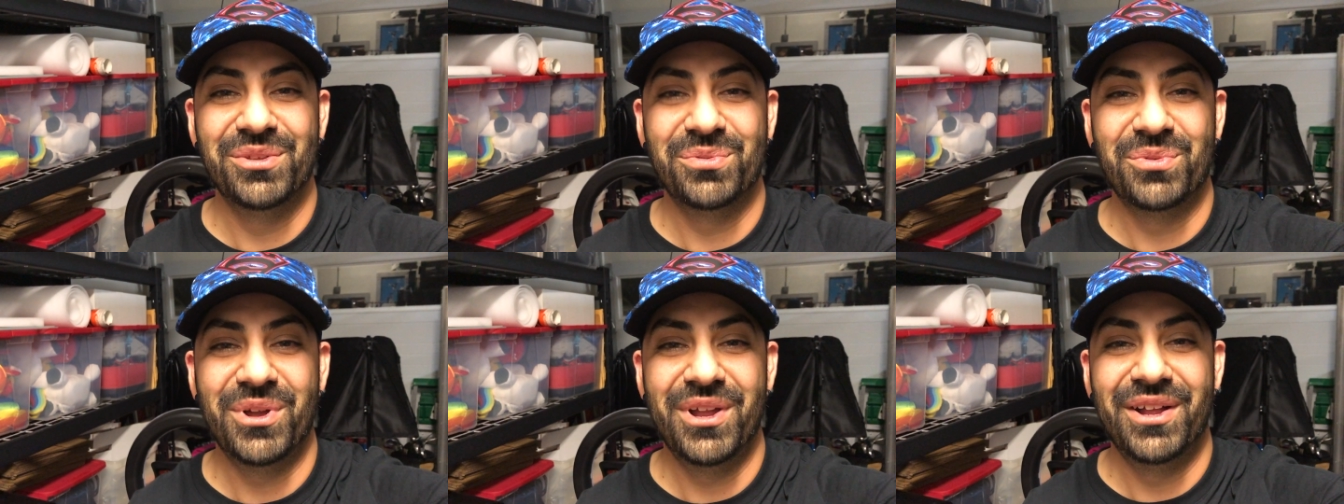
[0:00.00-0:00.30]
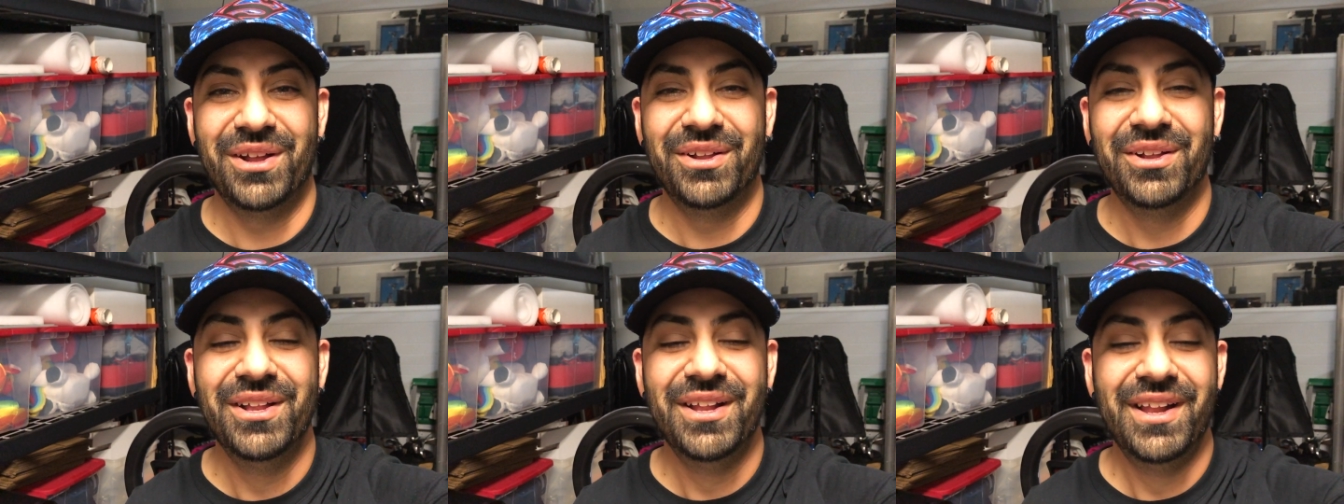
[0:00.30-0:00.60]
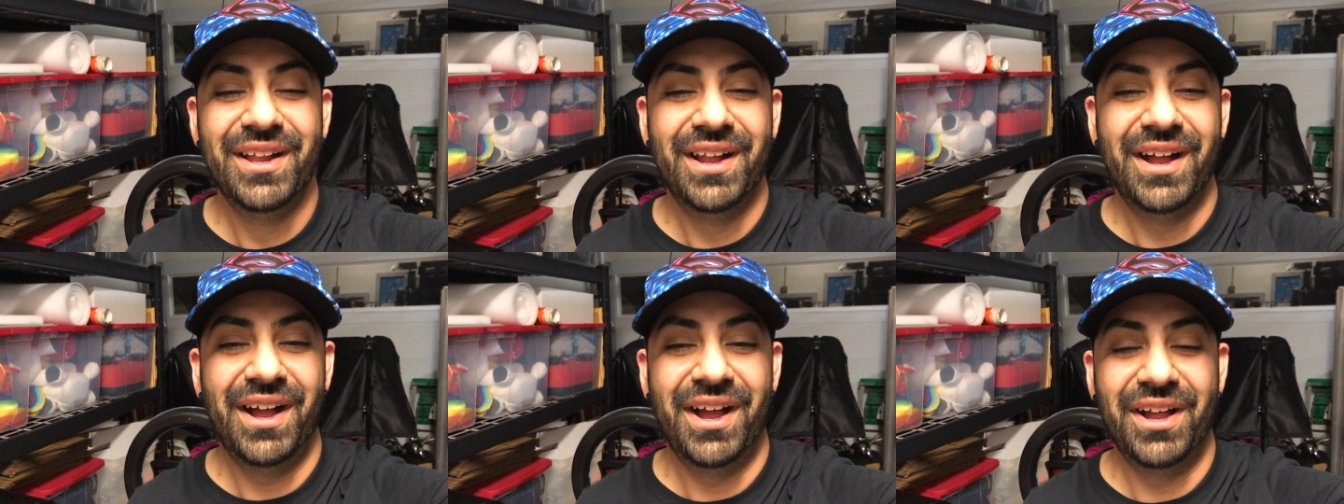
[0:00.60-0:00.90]
well.
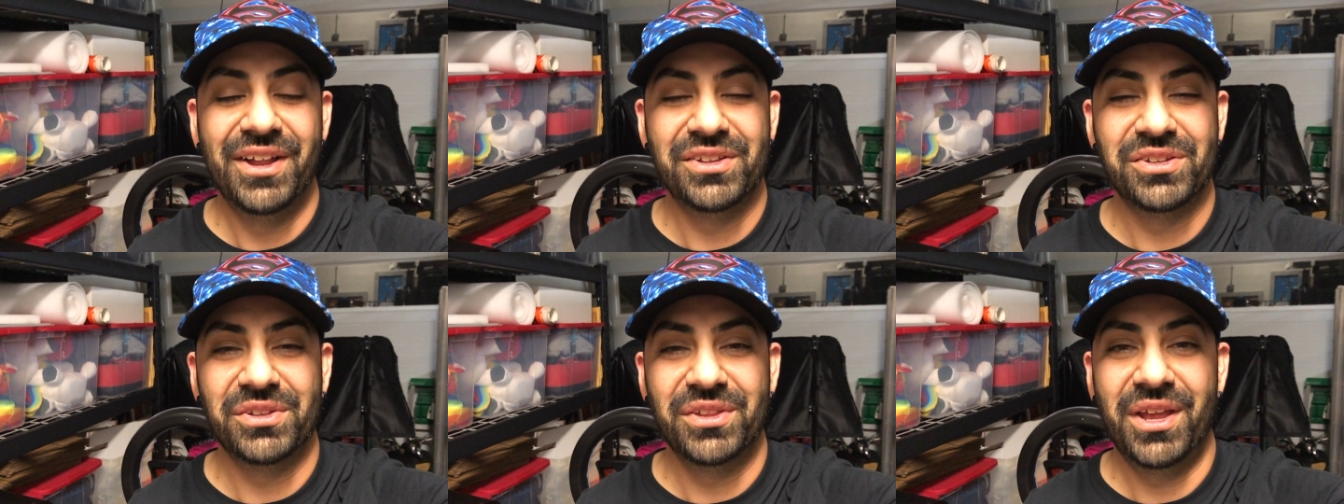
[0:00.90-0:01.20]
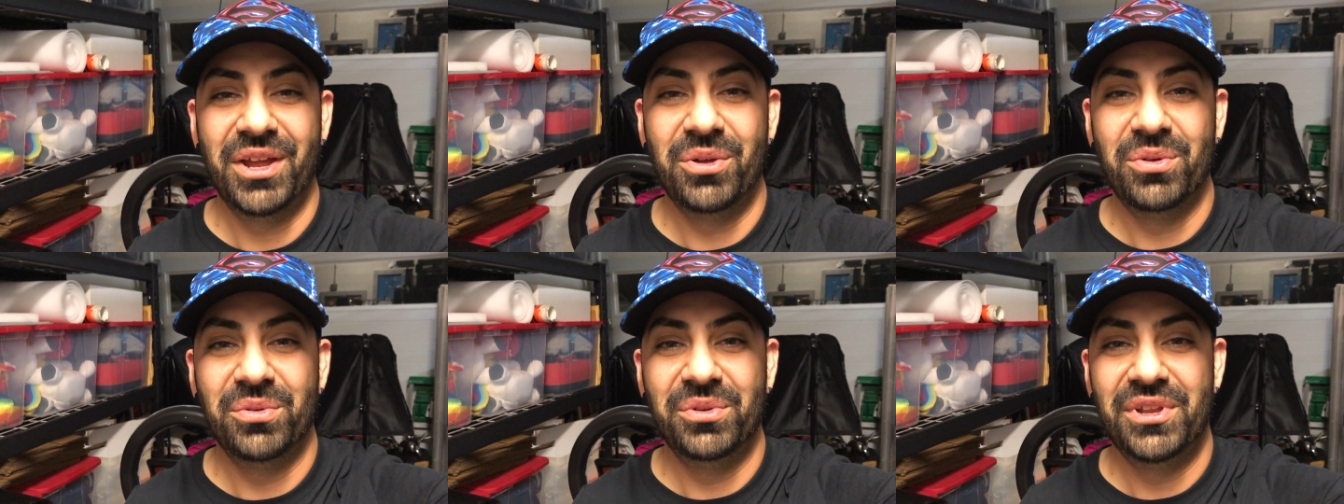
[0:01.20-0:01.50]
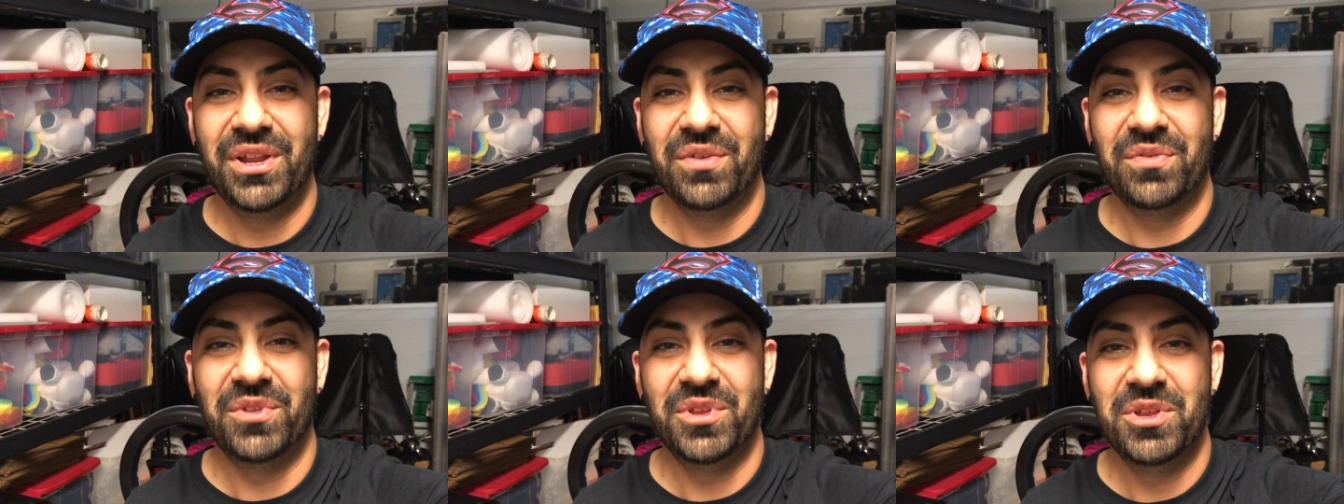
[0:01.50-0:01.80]
So that will
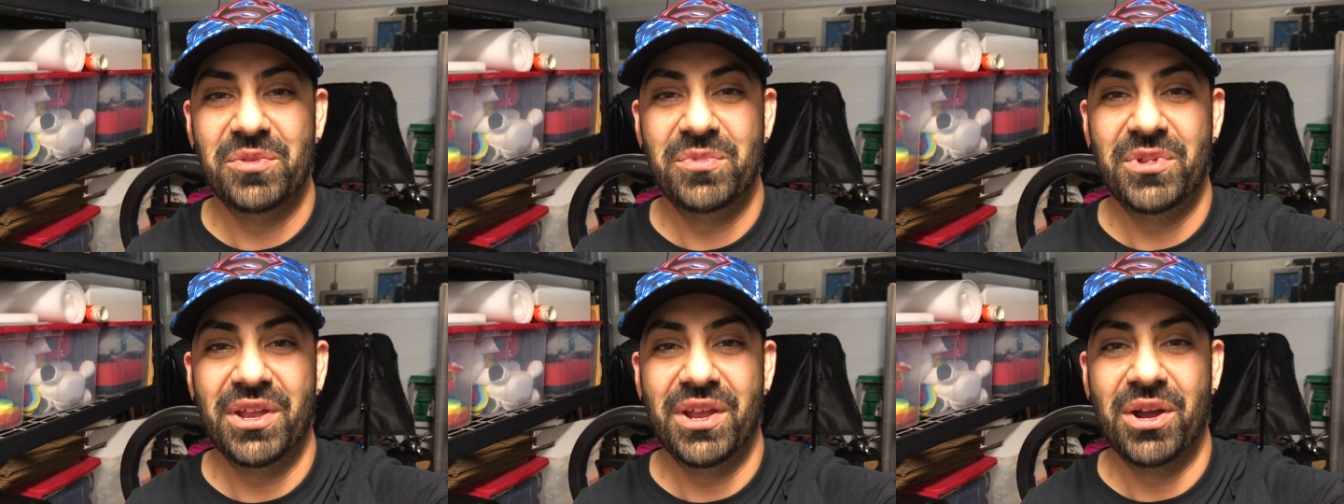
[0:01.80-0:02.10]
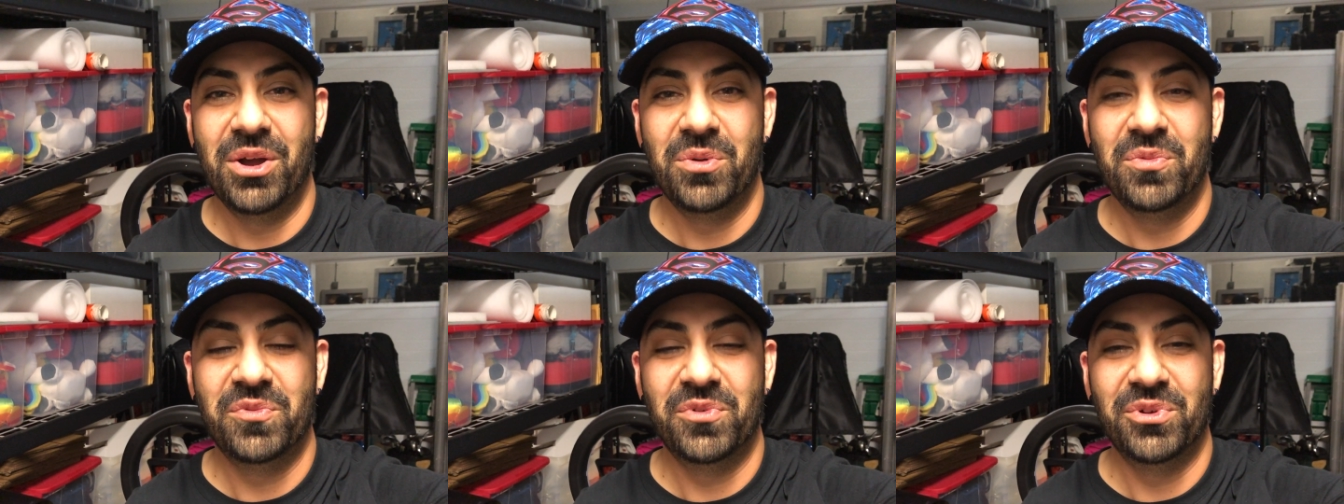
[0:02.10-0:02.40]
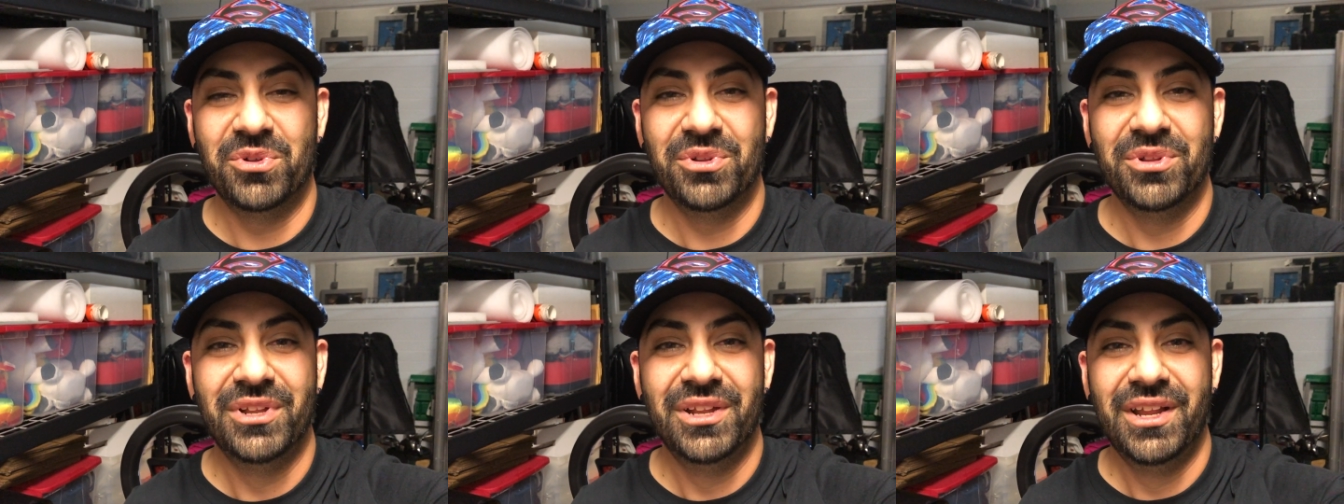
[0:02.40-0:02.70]
definitely be
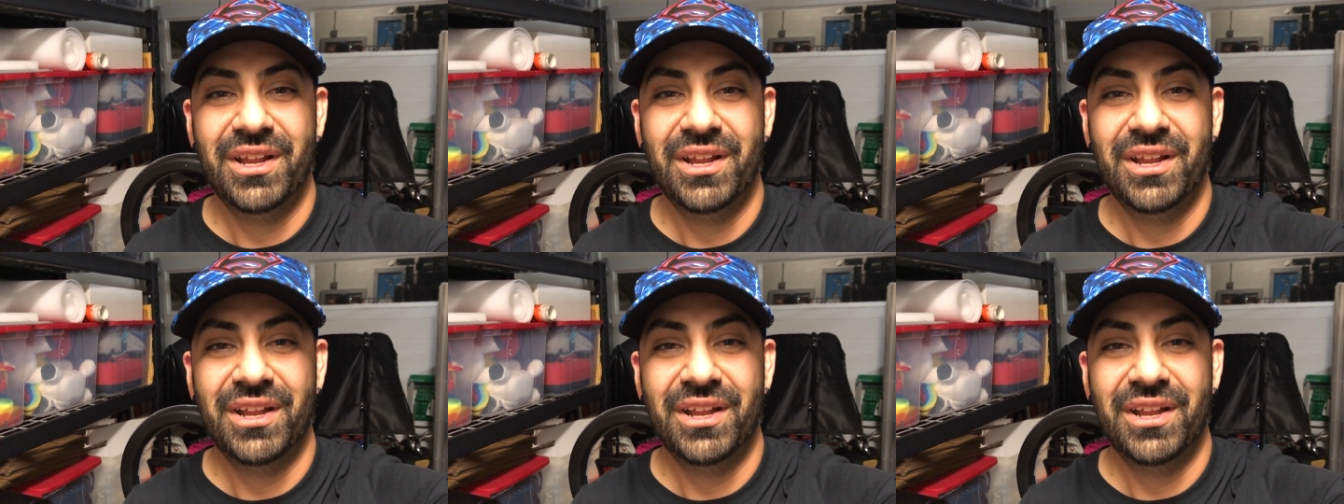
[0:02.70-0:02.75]
helpful.